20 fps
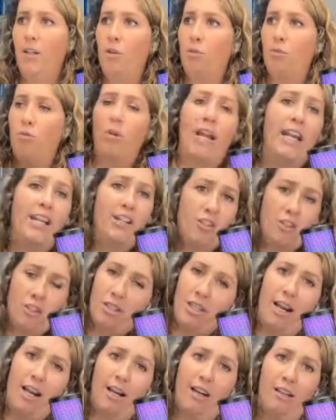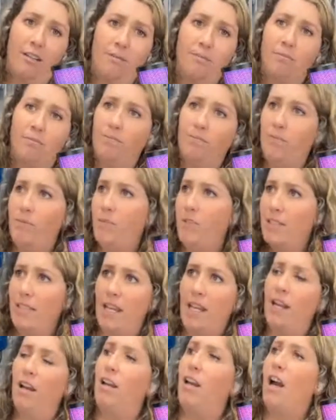range entire
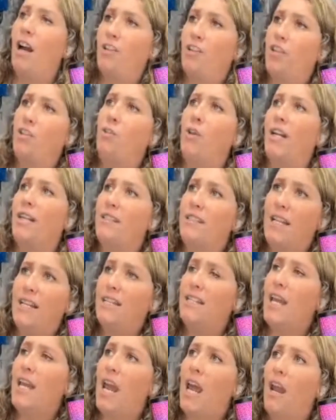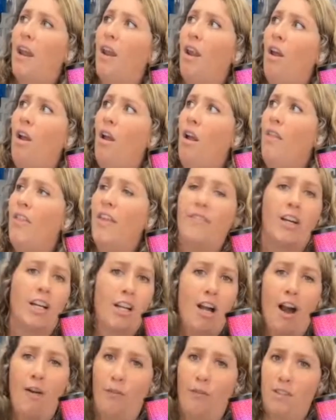state oh gosh united states and they've got a
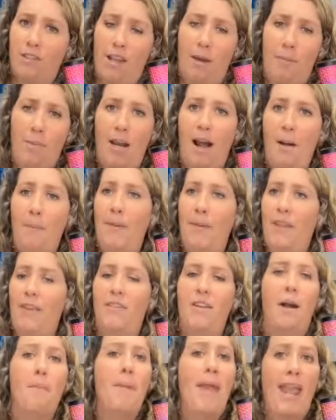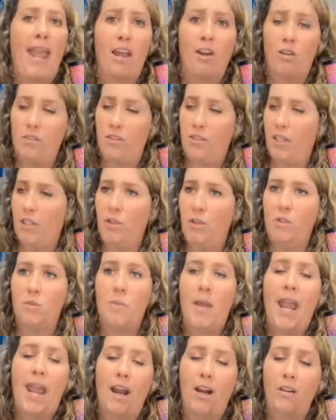conference coming up and they've got panels look at those
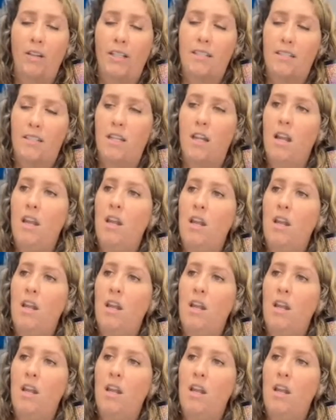panelists